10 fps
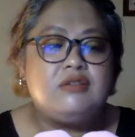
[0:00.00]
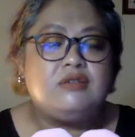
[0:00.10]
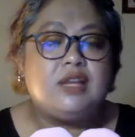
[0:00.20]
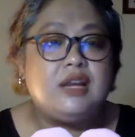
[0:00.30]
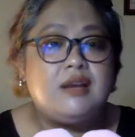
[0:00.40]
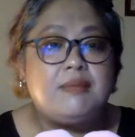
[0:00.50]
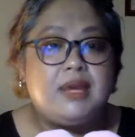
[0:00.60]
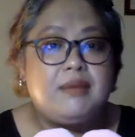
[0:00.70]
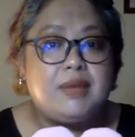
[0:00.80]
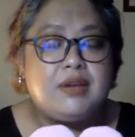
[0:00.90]
So talagang
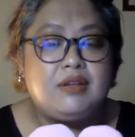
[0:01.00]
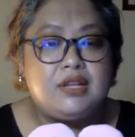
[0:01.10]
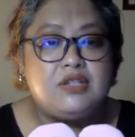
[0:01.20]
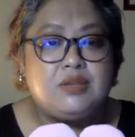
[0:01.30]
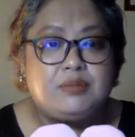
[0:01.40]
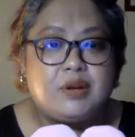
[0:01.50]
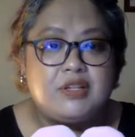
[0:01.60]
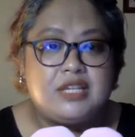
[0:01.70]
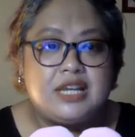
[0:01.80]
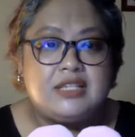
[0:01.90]
may audition
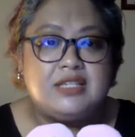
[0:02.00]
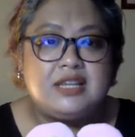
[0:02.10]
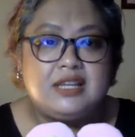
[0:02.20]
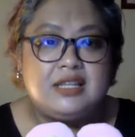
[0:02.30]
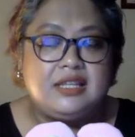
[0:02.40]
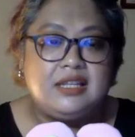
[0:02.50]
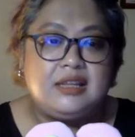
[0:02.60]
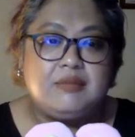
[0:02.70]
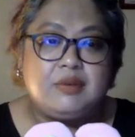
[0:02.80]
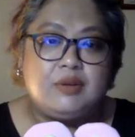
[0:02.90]
process na
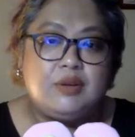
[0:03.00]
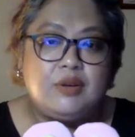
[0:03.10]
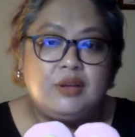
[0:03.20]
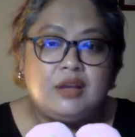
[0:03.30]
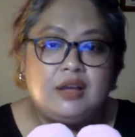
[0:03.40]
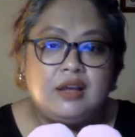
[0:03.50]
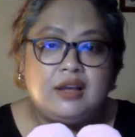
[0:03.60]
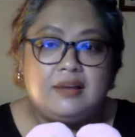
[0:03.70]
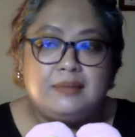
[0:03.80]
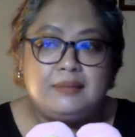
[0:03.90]
titingnan mo
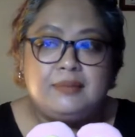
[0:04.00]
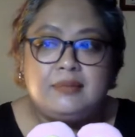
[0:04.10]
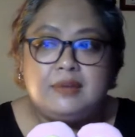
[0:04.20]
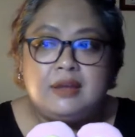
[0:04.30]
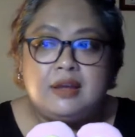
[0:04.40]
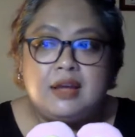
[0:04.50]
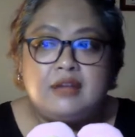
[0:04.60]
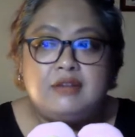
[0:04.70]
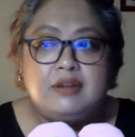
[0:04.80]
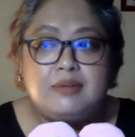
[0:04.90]
um,
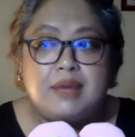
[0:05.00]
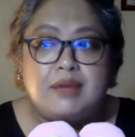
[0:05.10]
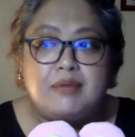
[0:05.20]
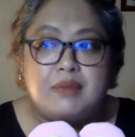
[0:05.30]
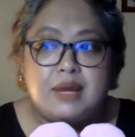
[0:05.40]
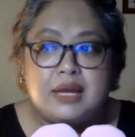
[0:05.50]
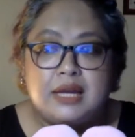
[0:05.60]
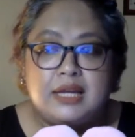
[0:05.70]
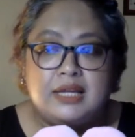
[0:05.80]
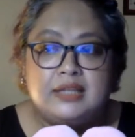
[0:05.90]
ano na ba yung
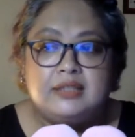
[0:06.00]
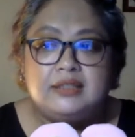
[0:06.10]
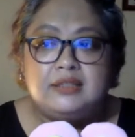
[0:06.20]
mga